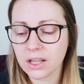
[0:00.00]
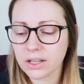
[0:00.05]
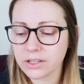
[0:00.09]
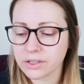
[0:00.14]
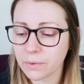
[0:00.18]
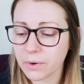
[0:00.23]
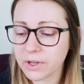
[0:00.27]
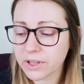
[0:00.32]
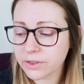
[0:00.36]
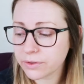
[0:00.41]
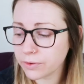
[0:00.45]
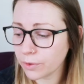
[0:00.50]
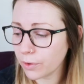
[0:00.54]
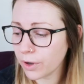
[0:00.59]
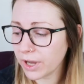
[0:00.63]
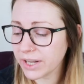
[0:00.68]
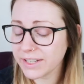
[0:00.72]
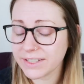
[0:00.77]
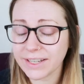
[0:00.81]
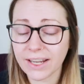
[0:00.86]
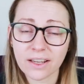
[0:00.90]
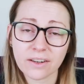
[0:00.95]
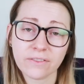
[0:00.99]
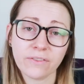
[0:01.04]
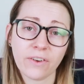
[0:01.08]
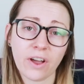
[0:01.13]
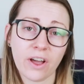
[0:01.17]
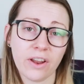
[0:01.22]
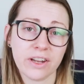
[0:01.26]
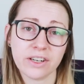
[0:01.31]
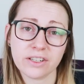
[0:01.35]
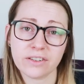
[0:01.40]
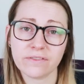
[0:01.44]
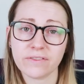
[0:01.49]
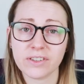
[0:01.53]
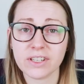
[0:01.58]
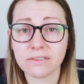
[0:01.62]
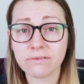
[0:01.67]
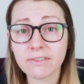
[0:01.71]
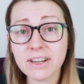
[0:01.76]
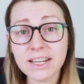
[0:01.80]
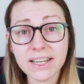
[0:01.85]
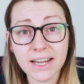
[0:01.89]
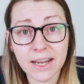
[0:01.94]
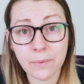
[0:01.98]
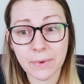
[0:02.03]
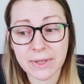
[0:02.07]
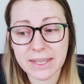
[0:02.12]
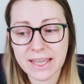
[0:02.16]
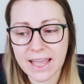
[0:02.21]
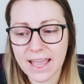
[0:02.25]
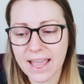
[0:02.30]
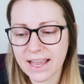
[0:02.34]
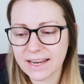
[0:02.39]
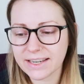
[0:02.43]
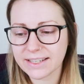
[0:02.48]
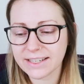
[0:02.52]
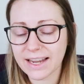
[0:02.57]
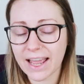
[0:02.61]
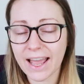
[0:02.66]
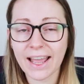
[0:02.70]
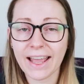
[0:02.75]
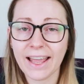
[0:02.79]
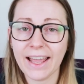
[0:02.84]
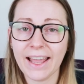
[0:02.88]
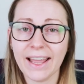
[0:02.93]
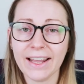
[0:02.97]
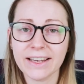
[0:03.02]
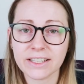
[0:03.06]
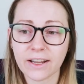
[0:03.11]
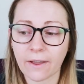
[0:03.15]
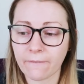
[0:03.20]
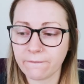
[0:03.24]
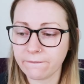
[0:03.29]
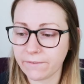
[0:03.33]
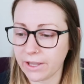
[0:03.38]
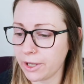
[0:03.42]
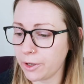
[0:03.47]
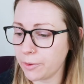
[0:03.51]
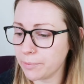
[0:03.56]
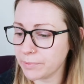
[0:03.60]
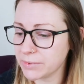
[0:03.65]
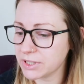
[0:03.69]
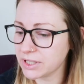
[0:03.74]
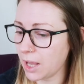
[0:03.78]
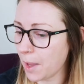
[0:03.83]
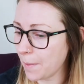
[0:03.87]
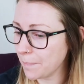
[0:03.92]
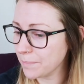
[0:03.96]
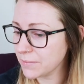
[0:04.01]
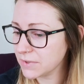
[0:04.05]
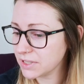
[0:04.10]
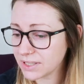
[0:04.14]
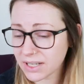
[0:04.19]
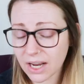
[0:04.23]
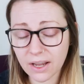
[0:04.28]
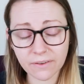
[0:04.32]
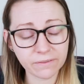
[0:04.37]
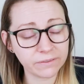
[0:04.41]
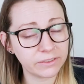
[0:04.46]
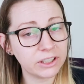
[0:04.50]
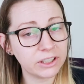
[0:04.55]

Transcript: So I thought I'd take advantage of this three day weekend and film some stuff.